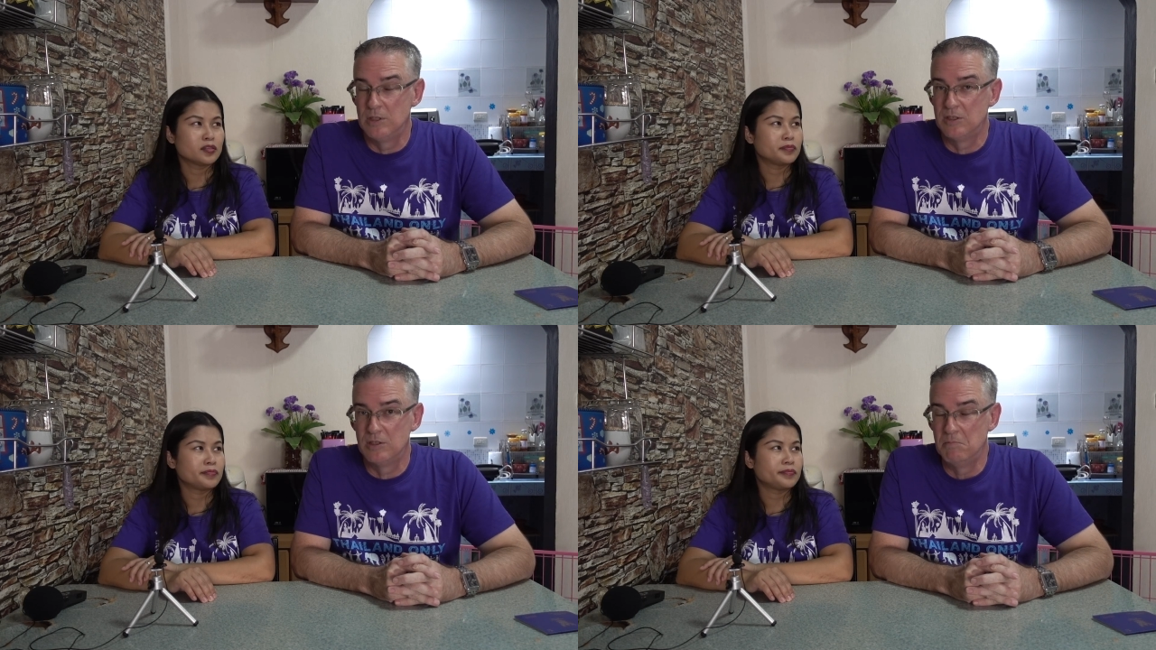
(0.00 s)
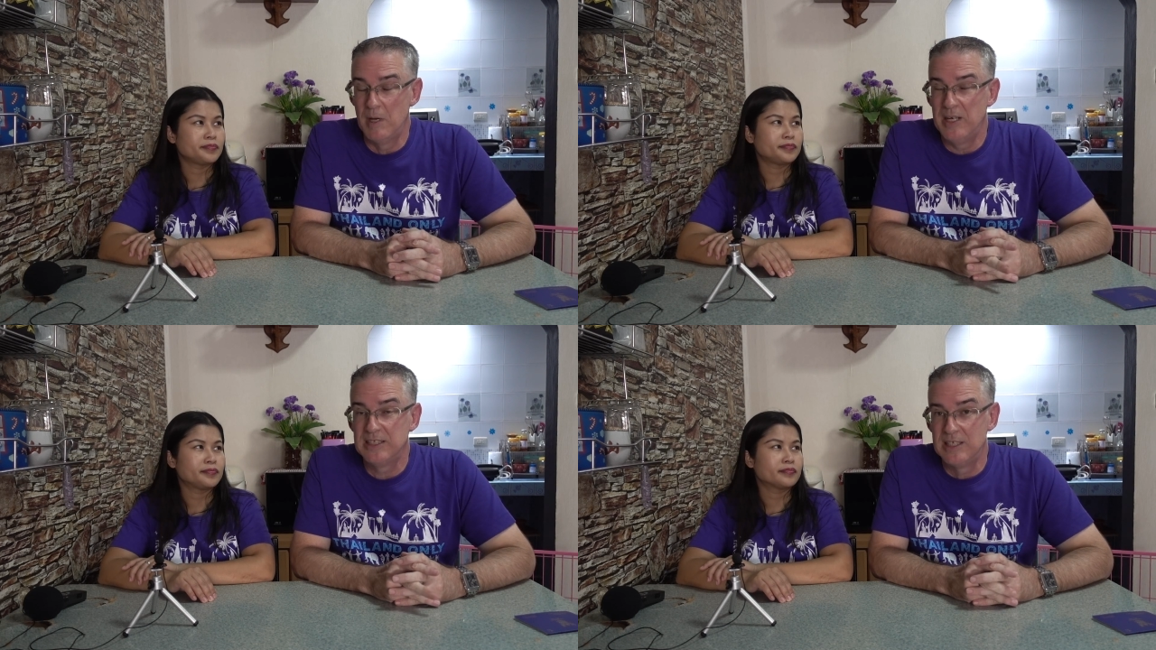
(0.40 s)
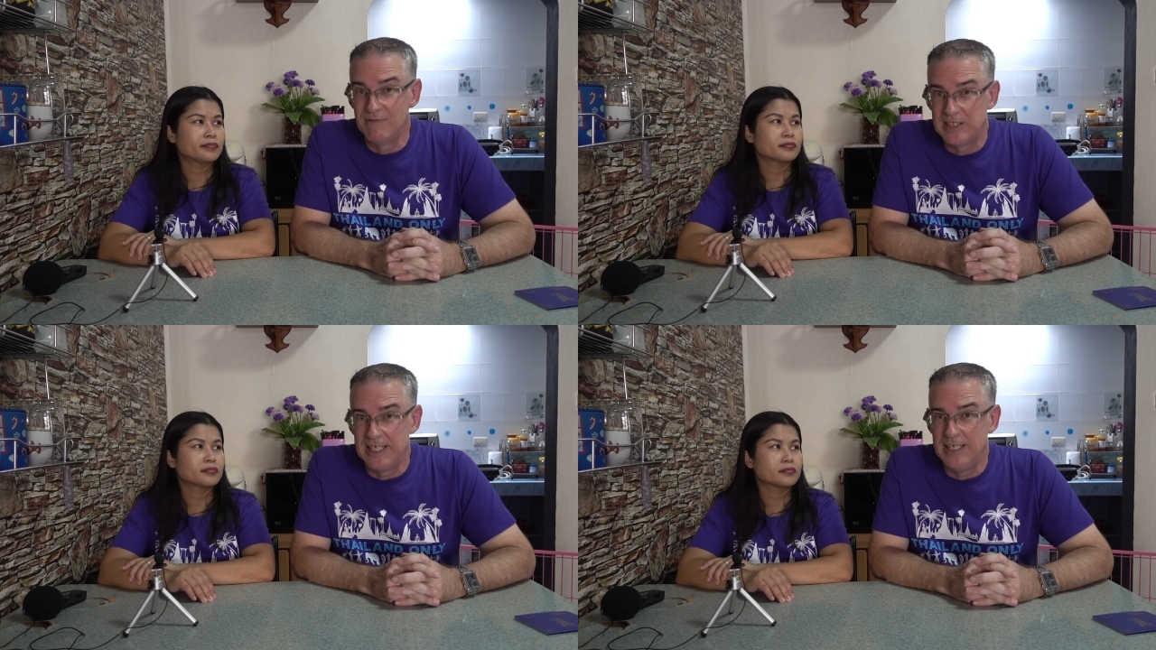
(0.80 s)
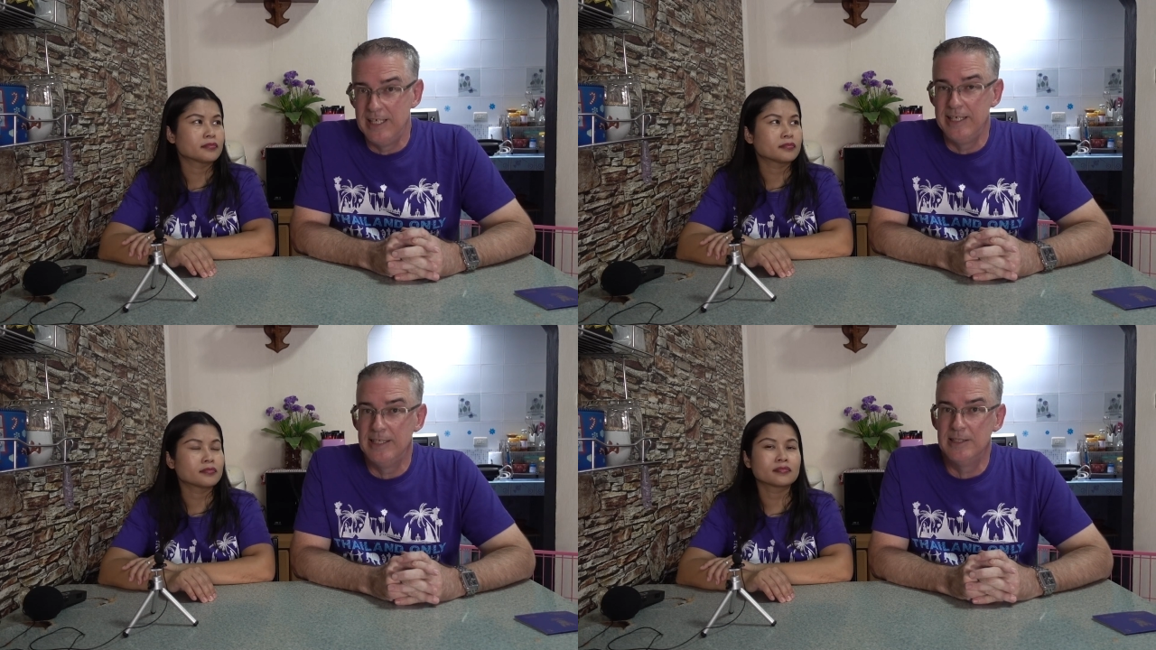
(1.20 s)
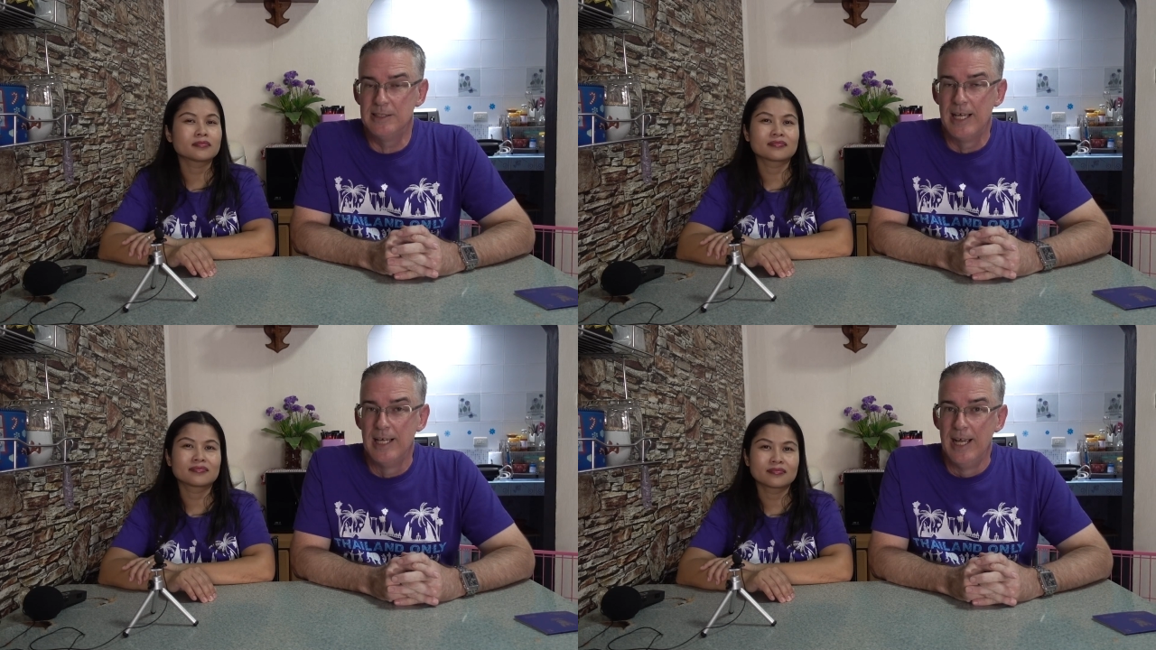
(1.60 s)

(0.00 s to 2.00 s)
Speaker 1: just about 17 years,